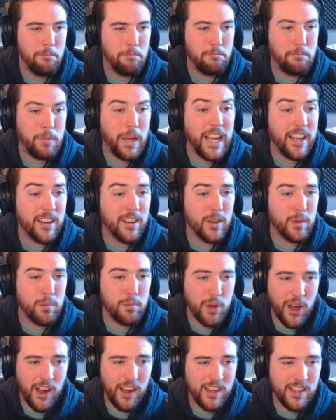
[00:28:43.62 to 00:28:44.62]
Peter
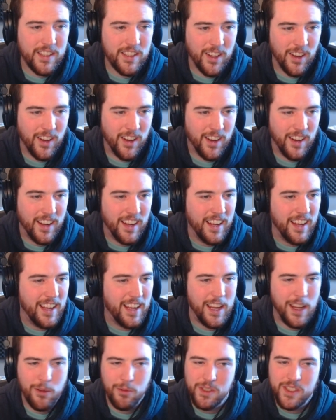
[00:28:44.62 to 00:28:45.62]
Proctor.
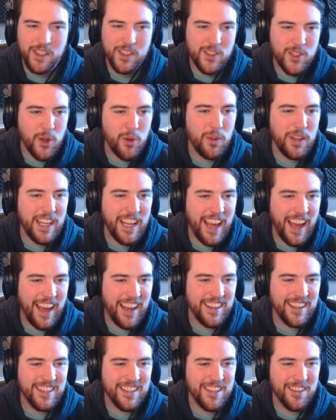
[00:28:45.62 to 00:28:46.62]
He was a duty
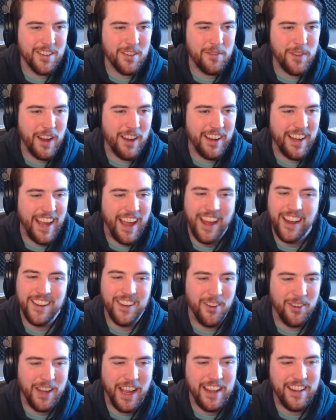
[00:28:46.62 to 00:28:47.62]
head until the very
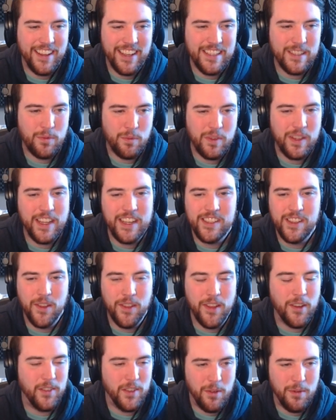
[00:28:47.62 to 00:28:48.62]
end. Okay, these these are
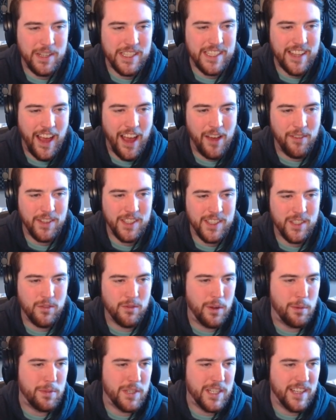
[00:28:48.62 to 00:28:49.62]
the only ones that have
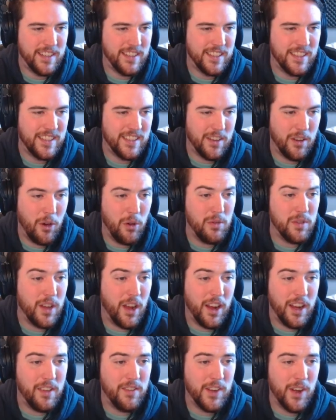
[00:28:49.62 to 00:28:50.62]
inscriptions. Oh,
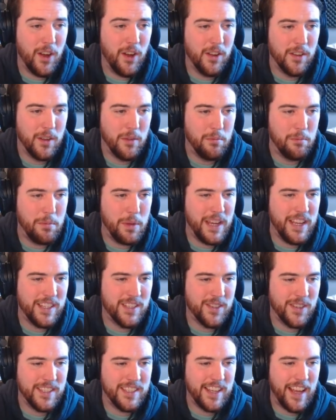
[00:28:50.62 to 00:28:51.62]
not even all of them.
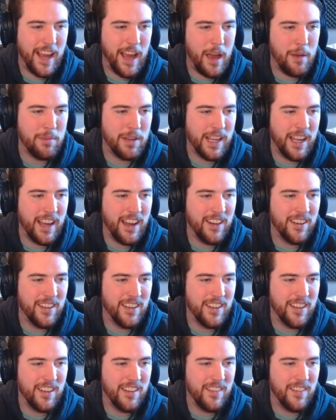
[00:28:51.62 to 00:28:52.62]
Beatrice,
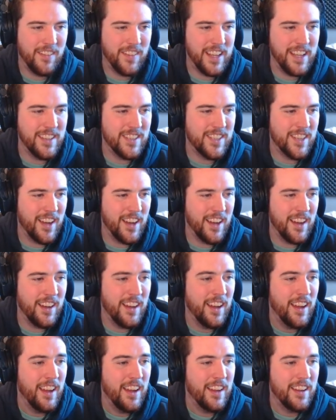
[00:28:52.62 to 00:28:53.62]
Abigail,
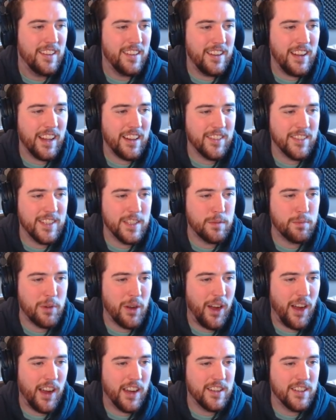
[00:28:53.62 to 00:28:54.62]
Alicia, Nicholas
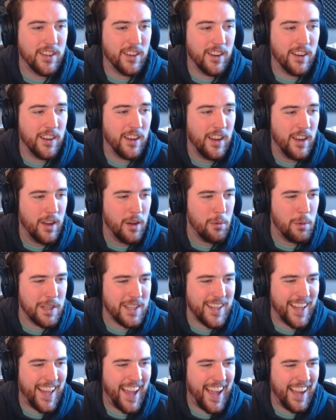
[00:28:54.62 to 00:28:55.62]
Proctor.
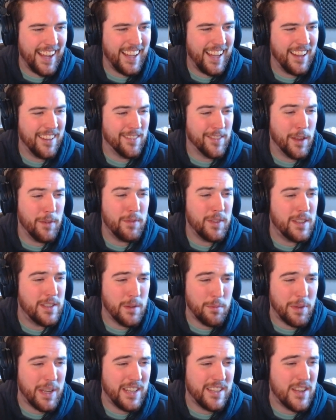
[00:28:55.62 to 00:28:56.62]
What the heck? He lived
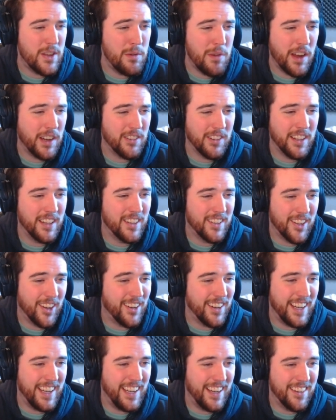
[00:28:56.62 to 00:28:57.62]
to be
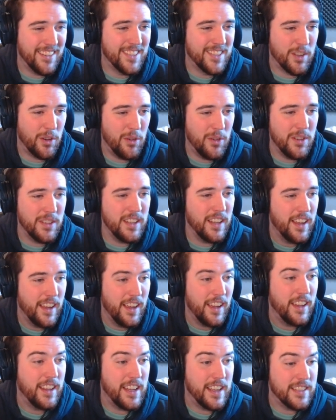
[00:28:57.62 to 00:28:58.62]
230 years old?
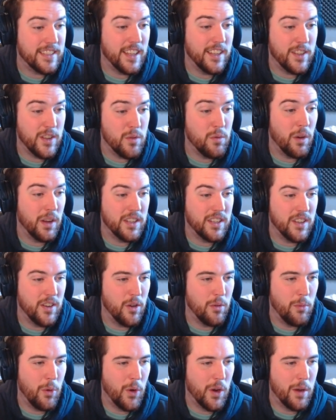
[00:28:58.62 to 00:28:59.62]
Yes, I do want to
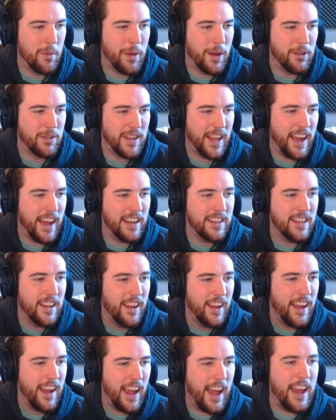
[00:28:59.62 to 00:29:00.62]
know more about that.
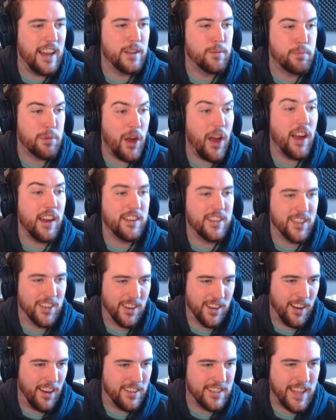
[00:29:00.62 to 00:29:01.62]
And
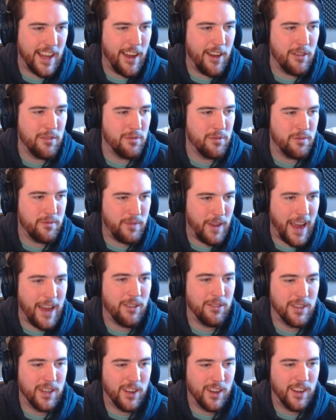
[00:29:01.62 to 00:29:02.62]
Proctor, our town
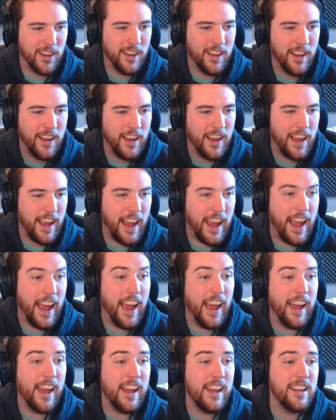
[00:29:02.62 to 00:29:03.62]
founder.
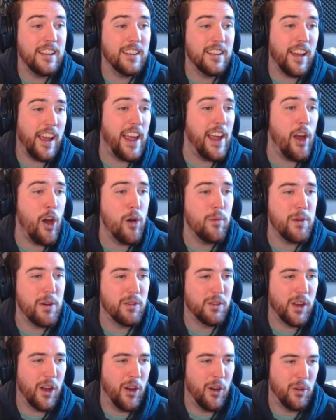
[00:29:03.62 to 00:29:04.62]
And a
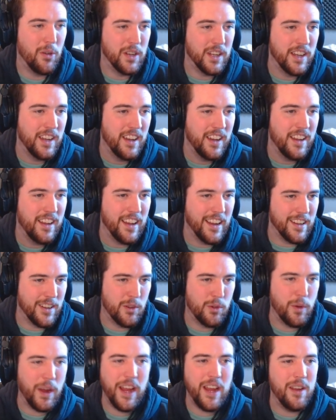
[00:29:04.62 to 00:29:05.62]
hobo code
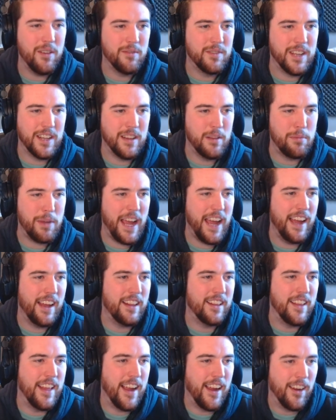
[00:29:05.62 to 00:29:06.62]
engraved in the
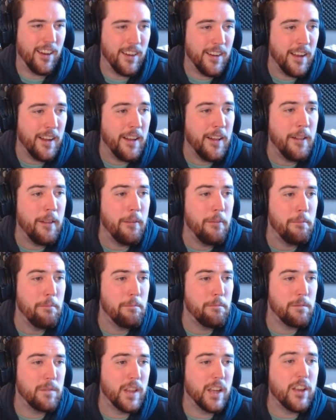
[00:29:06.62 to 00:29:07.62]
back there.
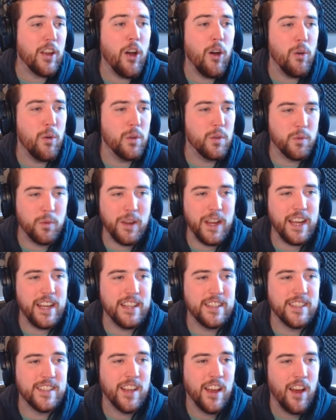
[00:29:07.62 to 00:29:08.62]
The code
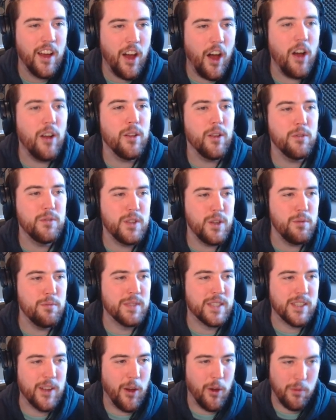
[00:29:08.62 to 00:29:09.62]
reads Hollow
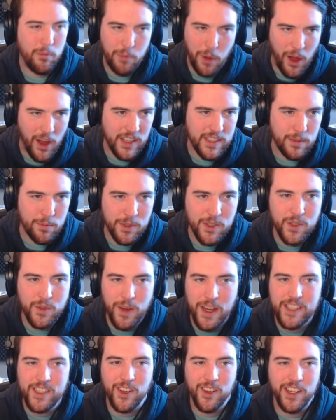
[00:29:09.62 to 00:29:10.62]
Tombstone, possible
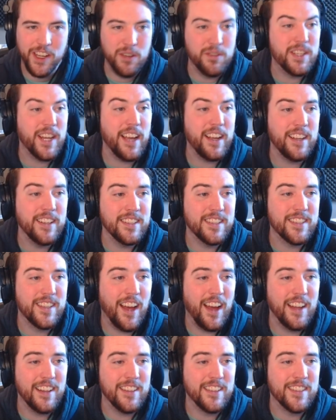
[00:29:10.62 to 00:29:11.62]
treasure. You check
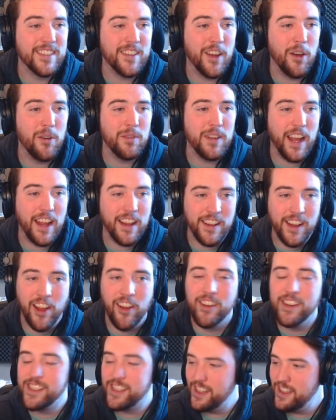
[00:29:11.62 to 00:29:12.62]
inside the stone, and
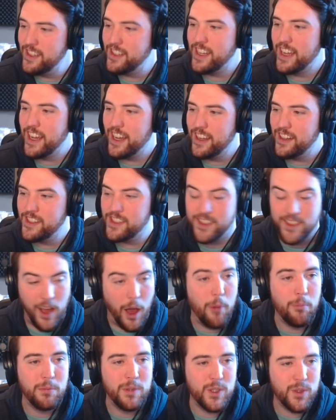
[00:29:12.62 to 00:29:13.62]
there is indeed
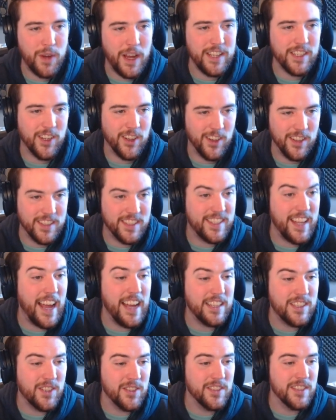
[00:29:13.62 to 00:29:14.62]
some treasure.
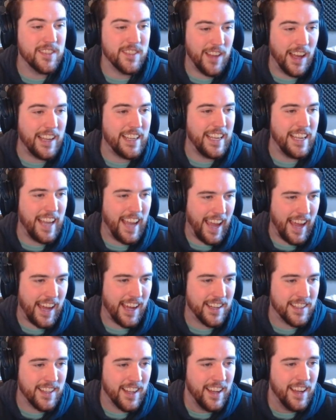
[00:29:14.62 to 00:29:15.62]
Satchel's lucky
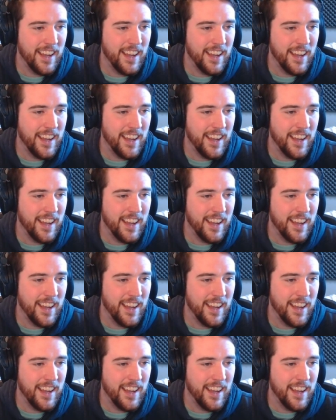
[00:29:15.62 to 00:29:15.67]
hat.